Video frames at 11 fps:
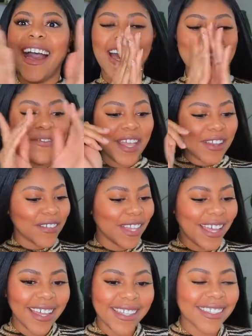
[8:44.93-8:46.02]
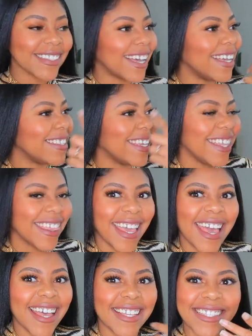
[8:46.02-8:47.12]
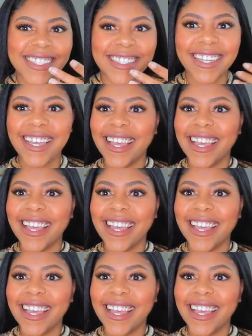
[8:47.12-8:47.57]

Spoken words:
I am not gonna lie, I did that.